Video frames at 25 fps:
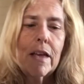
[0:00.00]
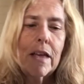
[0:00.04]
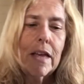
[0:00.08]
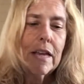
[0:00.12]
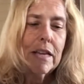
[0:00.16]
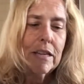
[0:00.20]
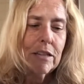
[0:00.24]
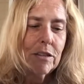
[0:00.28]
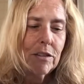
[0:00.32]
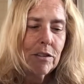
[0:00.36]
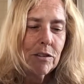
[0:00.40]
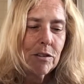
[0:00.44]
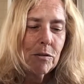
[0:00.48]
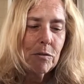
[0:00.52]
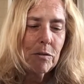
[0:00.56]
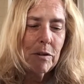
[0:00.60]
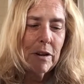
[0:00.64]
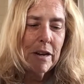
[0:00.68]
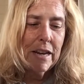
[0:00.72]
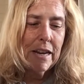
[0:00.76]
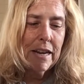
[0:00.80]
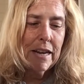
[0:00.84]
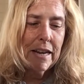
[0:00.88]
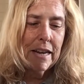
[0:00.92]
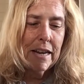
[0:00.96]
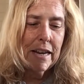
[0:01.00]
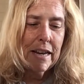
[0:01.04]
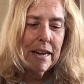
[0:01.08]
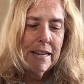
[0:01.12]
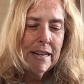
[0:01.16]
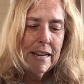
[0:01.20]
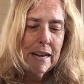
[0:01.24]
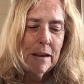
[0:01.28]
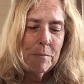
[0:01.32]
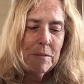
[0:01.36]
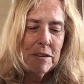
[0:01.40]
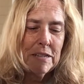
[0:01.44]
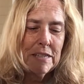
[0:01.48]
So in
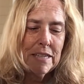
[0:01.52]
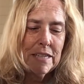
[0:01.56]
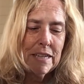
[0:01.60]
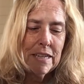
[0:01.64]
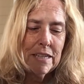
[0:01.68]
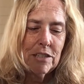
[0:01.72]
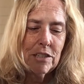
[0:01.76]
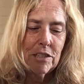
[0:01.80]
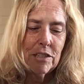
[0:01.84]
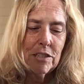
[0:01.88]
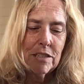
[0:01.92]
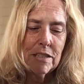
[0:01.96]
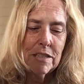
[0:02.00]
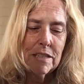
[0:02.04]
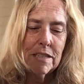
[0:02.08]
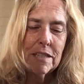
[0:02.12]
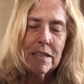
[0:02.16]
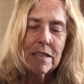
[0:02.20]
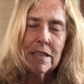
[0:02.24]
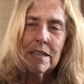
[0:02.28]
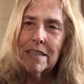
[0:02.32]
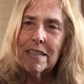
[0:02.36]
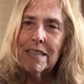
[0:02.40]
Lamentations,